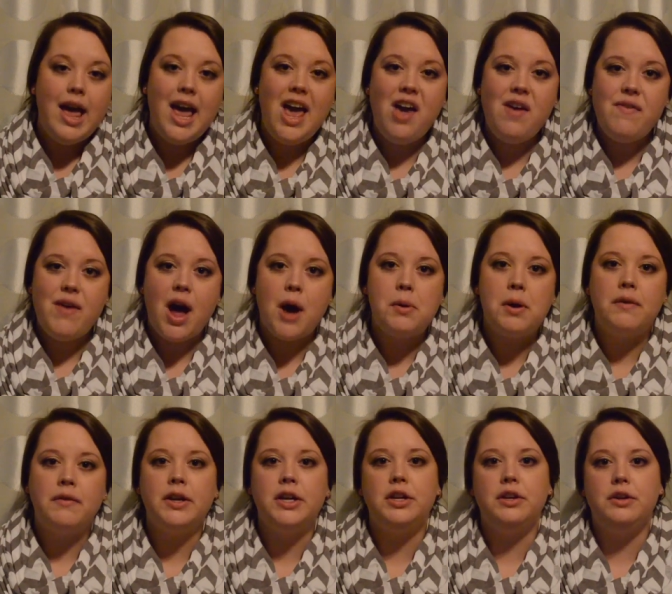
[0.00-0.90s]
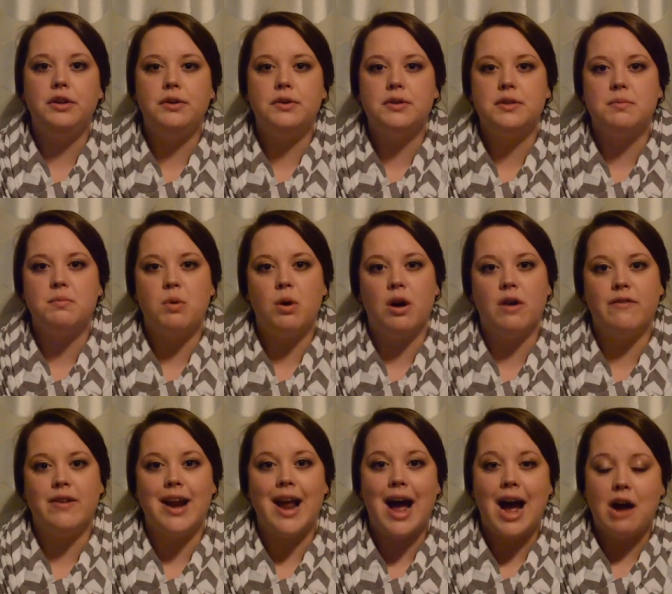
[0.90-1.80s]
If, however, you used more
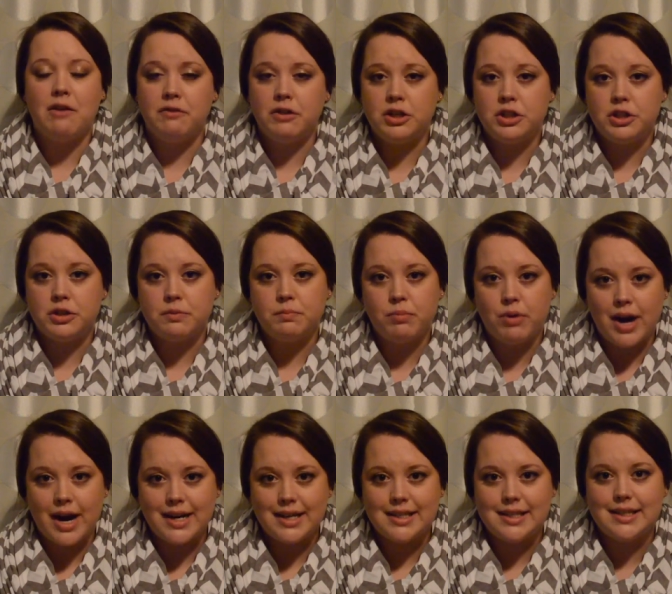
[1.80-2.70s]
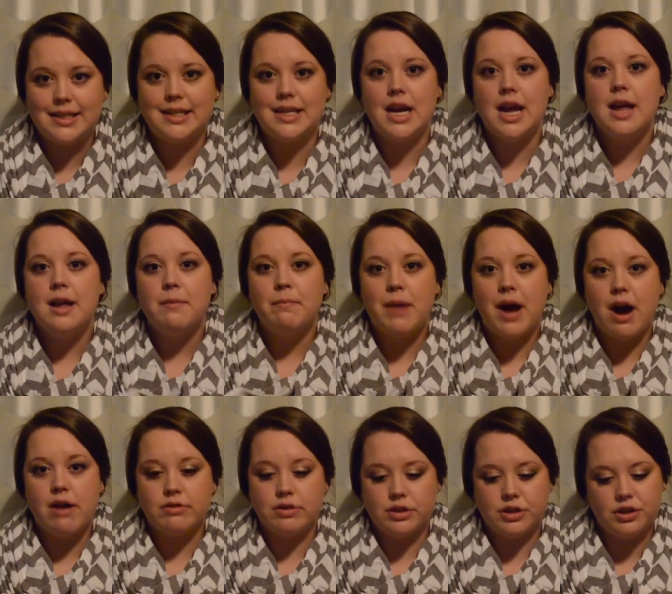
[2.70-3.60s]
of an average priced
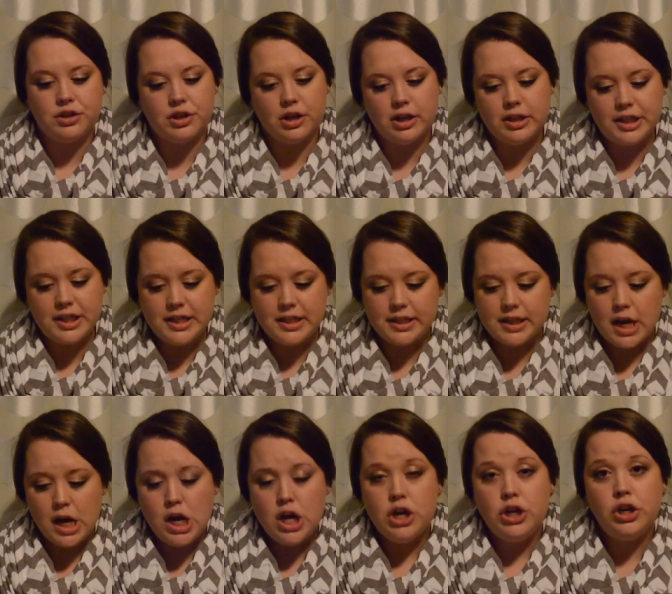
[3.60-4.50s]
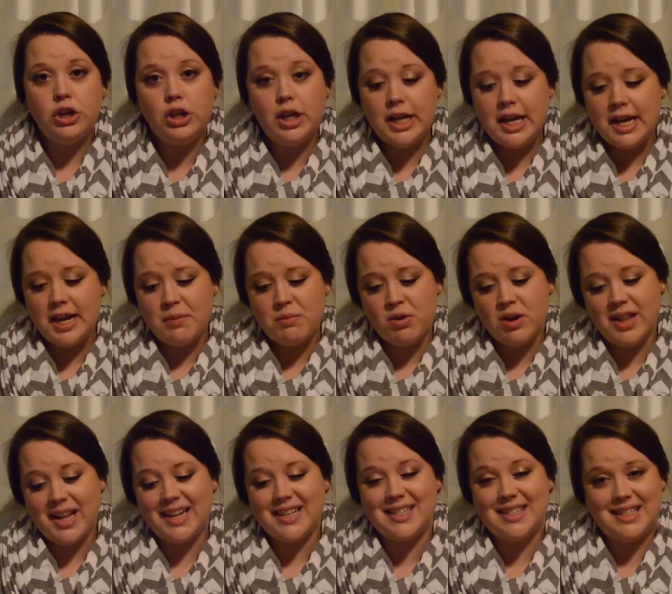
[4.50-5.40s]
powder detergent, you're looking at more
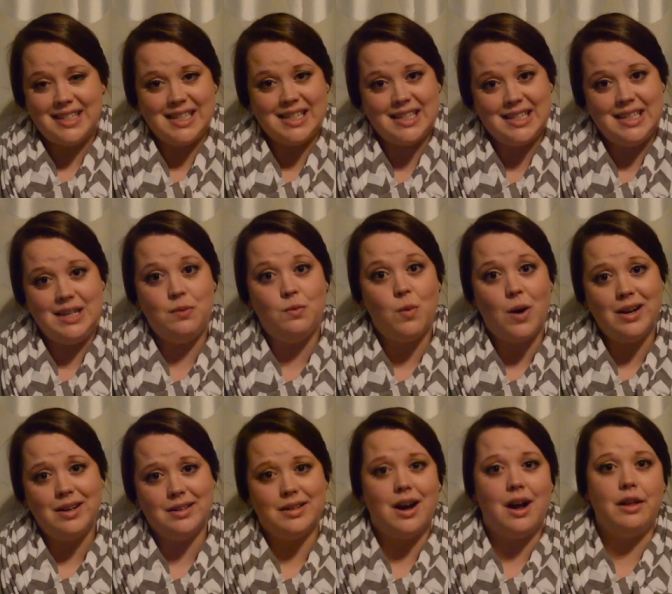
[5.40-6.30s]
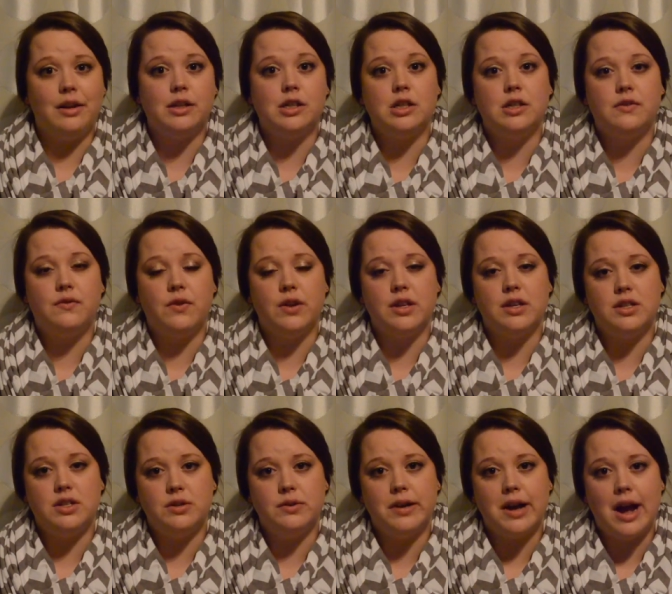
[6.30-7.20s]
like $61 for the
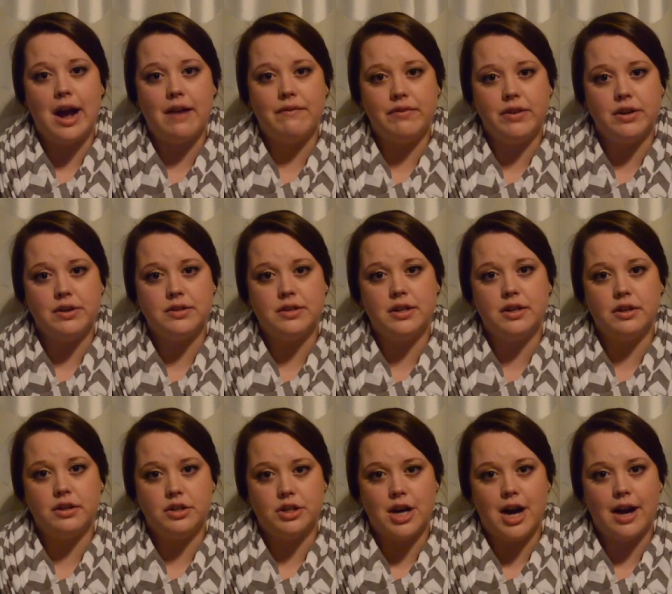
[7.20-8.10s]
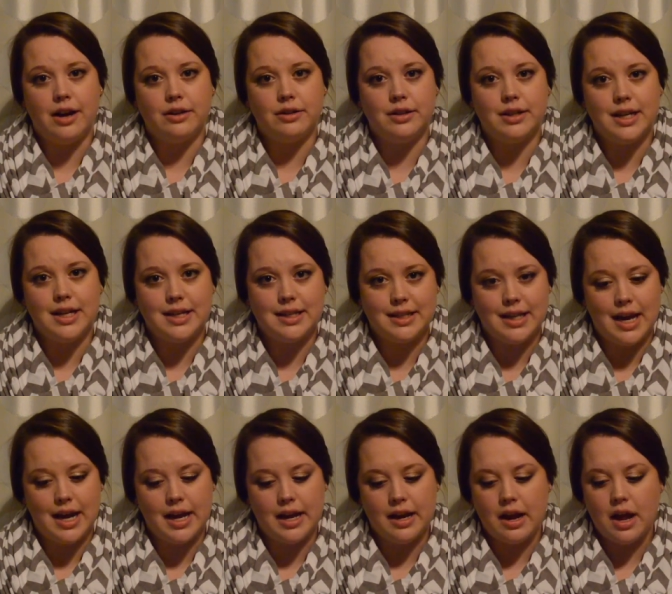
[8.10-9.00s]
two and a half years that your child is
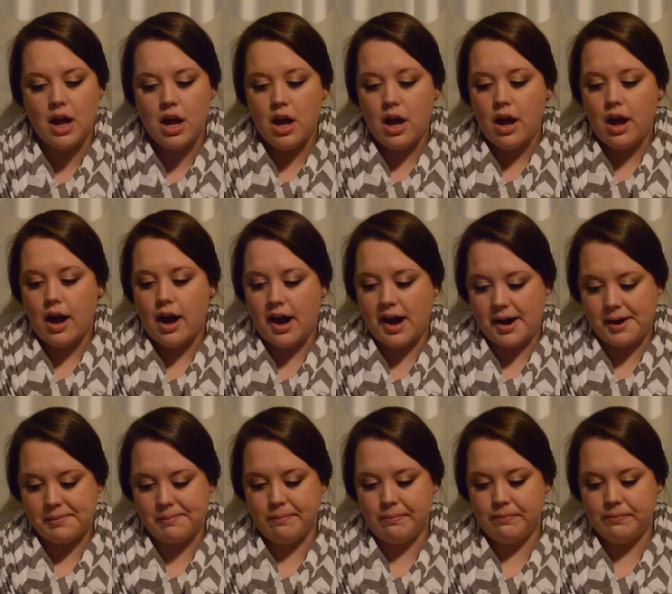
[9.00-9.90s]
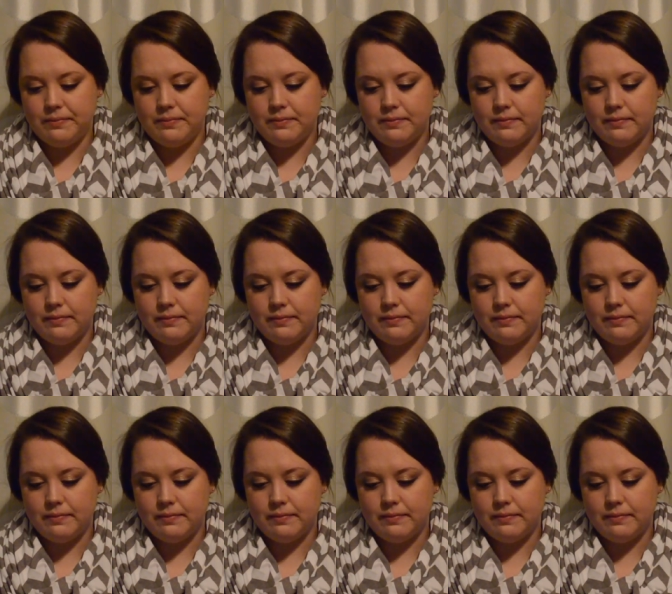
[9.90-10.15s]
in um,